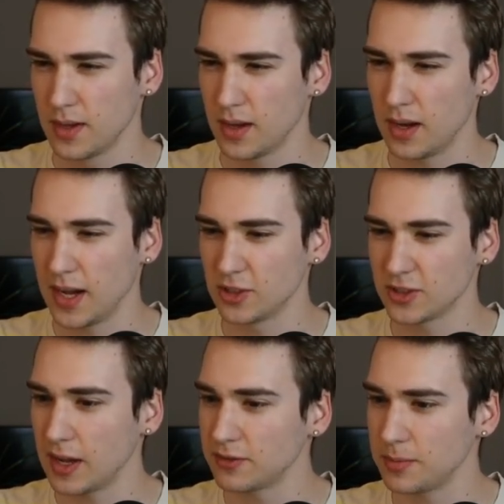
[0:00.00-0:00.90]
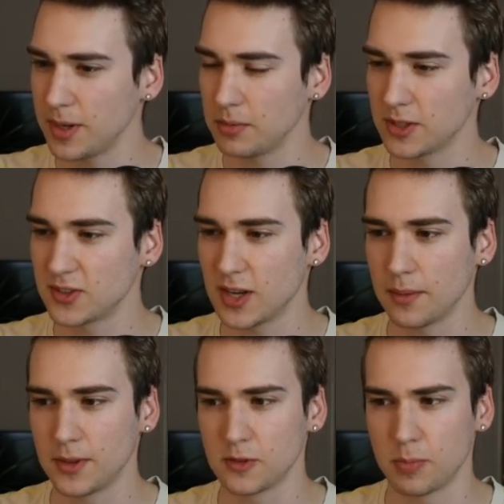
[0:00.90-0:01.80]
I just have to be able to stop
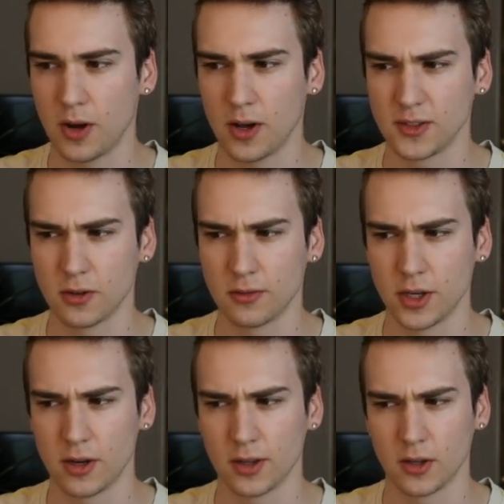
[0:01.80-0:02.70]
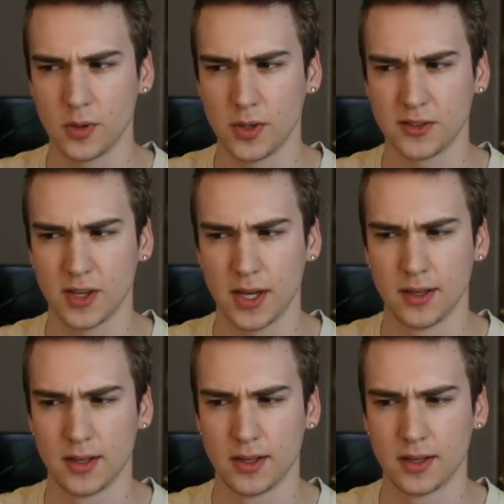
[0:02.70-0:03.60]
these pawns over here on the queen side.
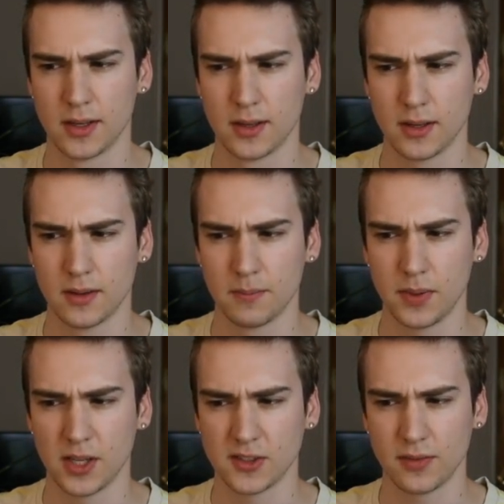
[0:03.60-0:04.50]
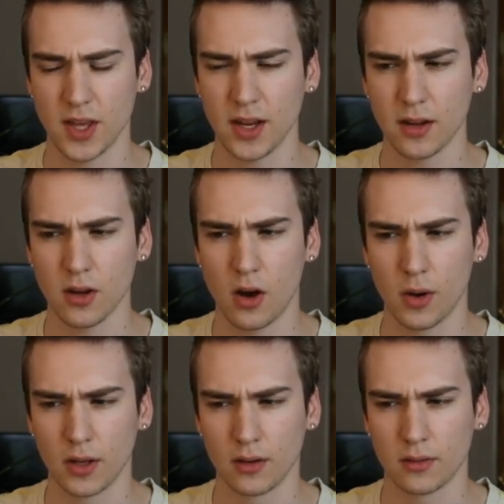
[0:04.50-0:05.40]
Because if they get
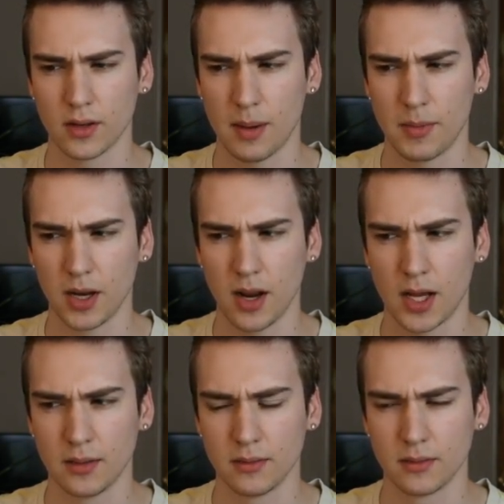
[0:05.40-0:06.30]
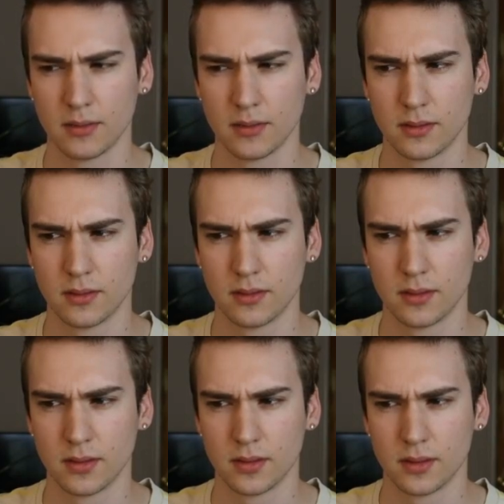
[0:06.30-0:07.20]
going, I might not
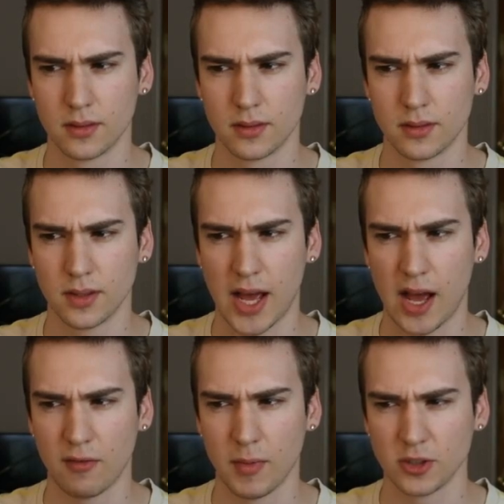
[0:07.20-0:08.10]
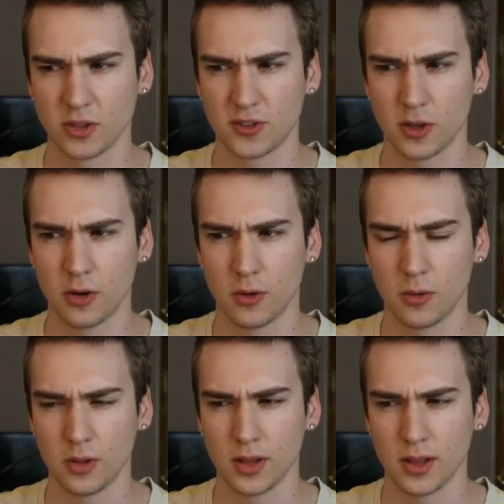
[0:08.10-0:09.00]
have much. So
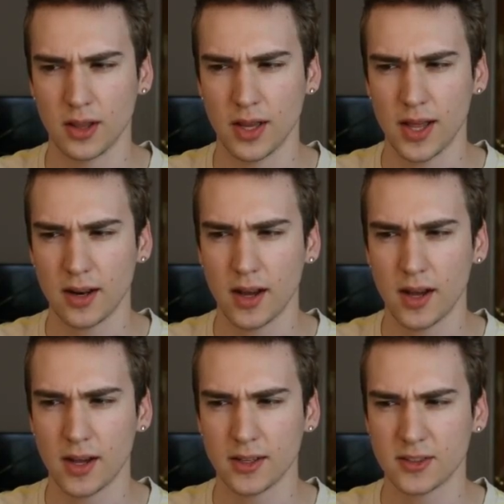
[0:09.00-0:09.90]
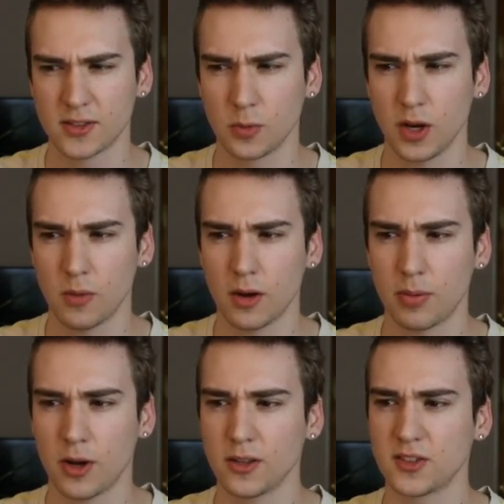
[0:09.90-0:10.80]
let us... We don't want our
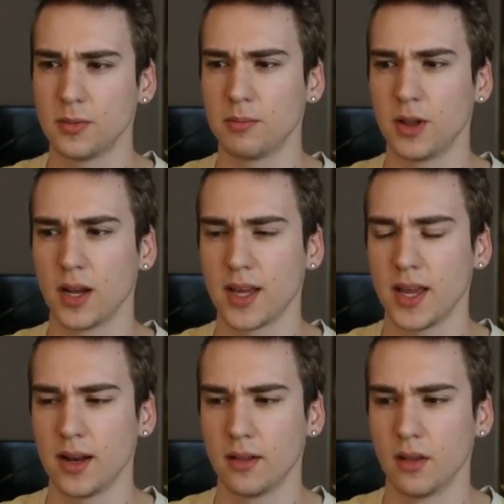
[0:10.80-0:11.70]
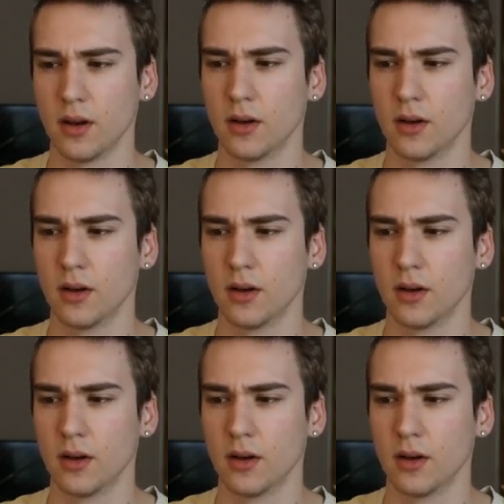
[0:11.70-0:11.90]
pawns to be blockaded, though.